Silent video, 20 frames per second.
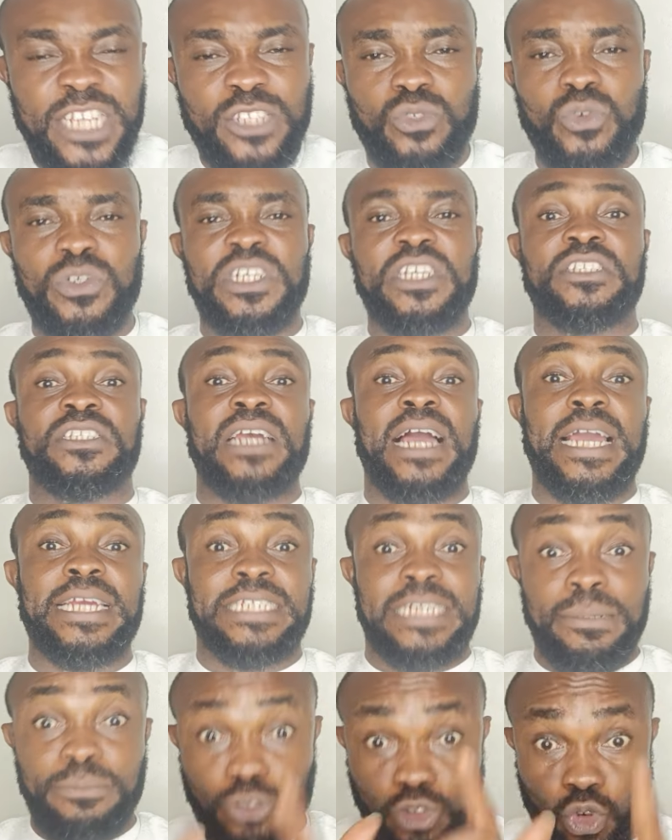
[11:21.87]
into this
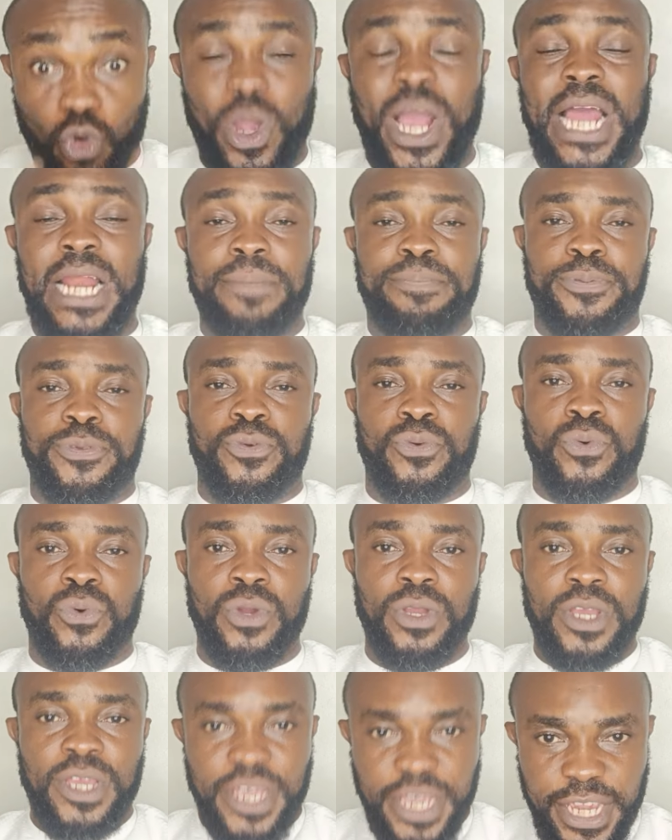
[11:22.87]
item to help you